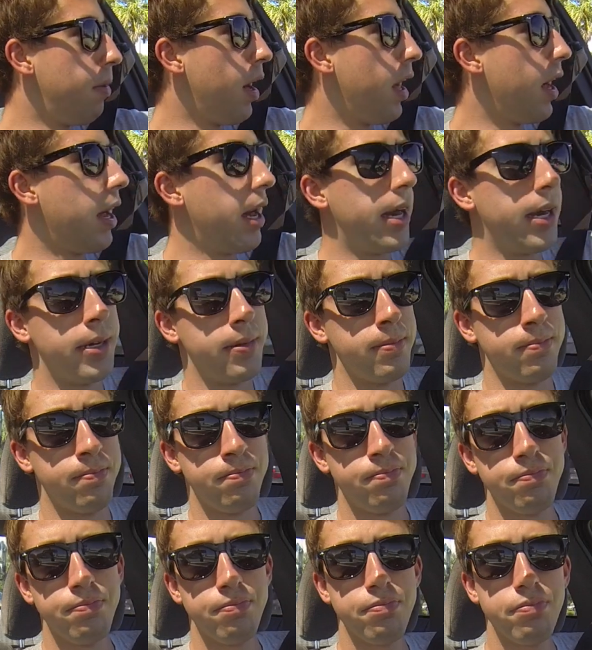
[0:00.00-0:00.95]
but um
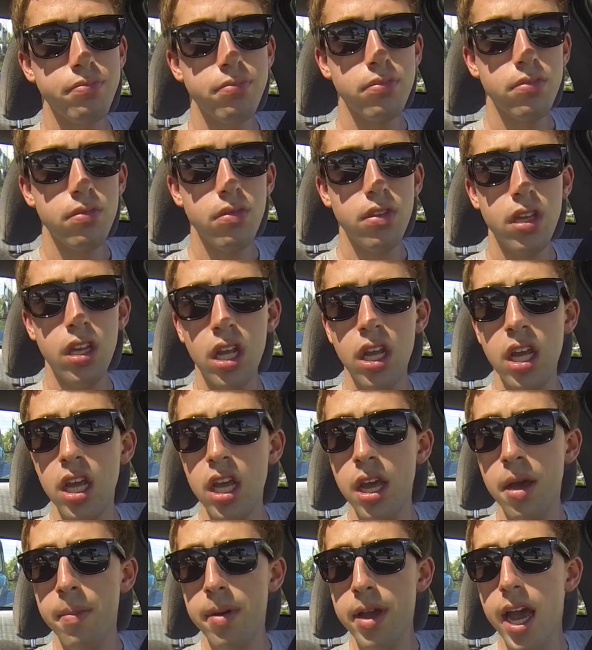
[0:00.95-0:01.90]

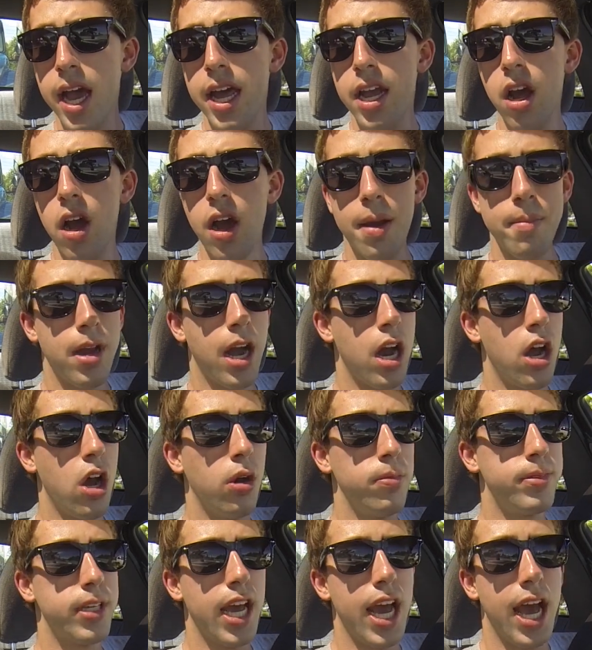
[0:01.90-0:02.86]
but yeah, no, I mean, I
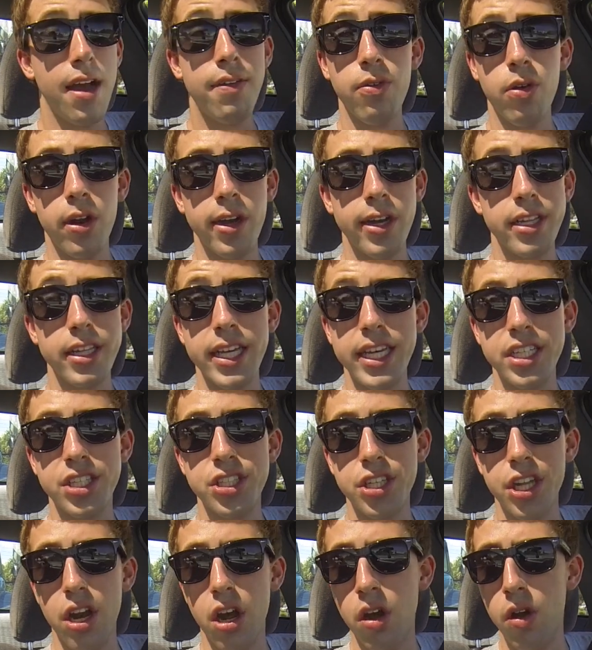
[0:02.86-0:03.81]
hope to have one at
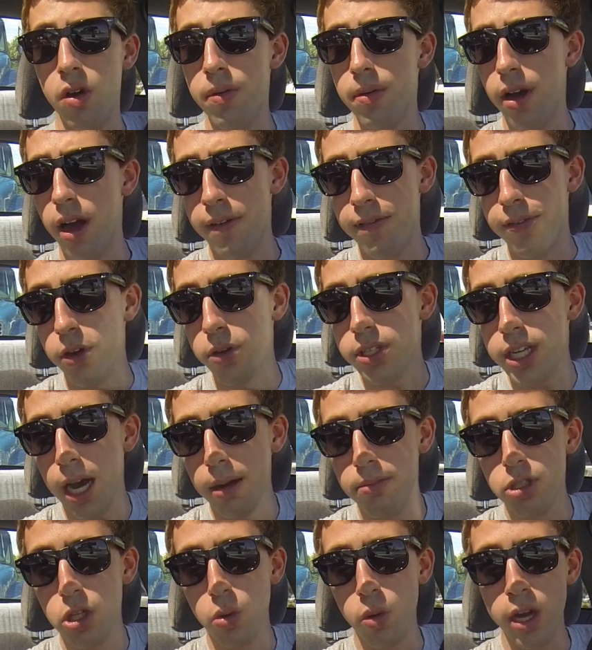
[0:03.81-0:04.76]
least, you know, a few
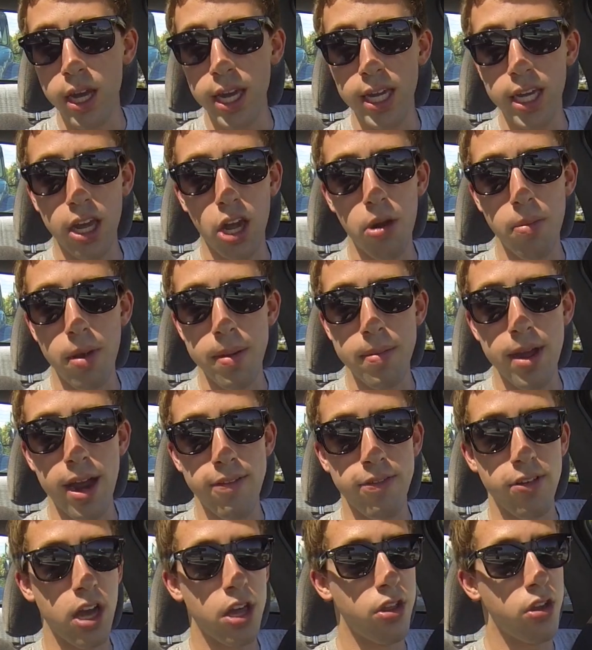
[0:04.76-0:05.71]
times a week, you know, maybe
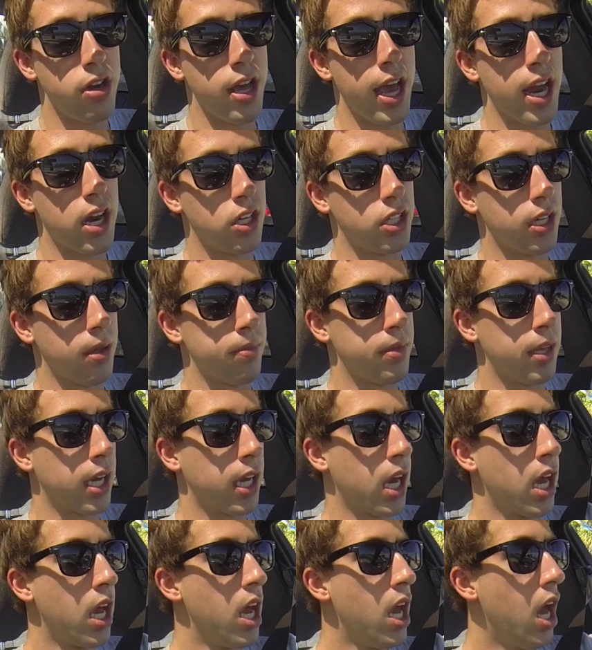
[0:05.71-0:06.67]
every other day or something.
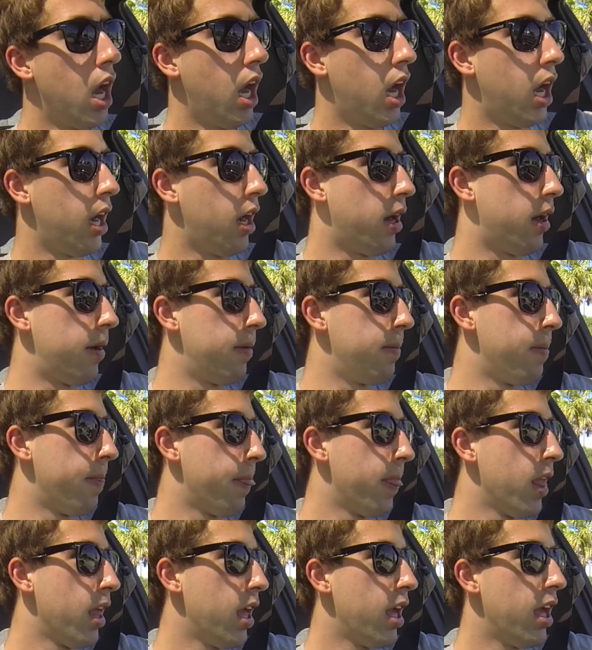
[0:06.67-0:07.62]
Um,
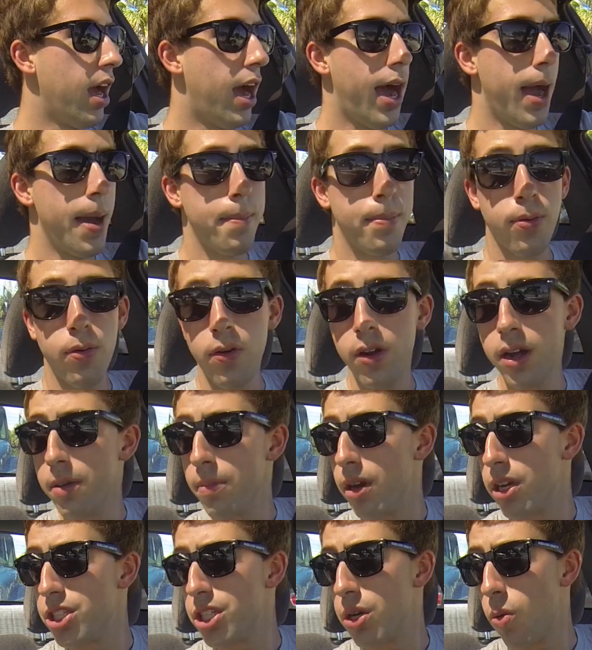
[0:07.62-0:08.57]
I pretty
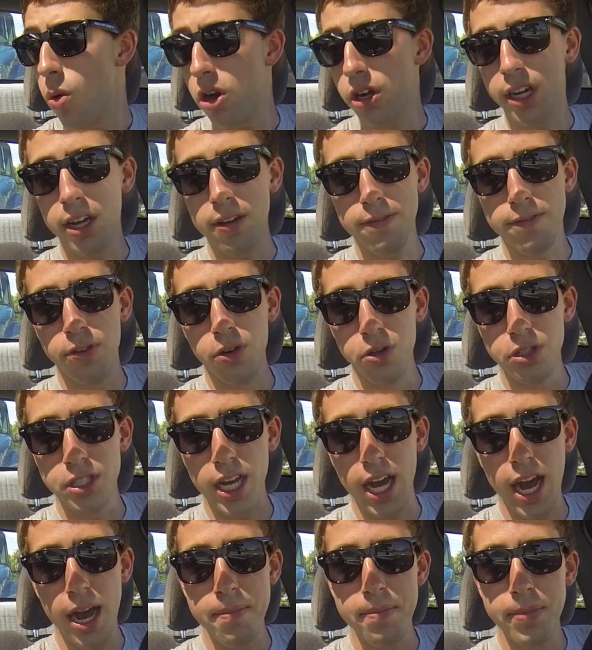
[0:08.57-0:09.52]
much am working full
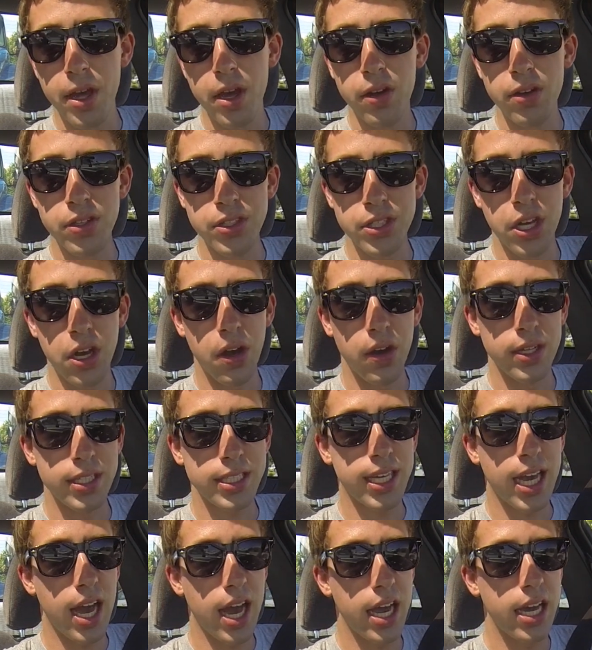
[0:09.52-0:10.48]
time though, so
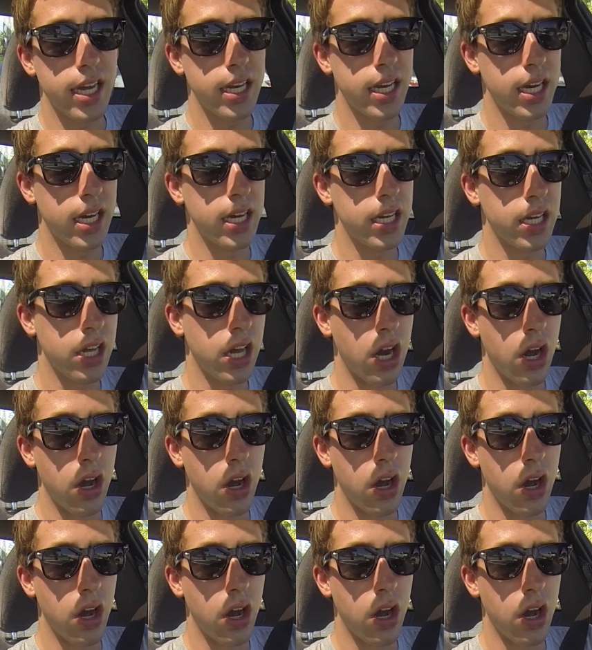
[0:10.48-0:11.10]
it's kind of, you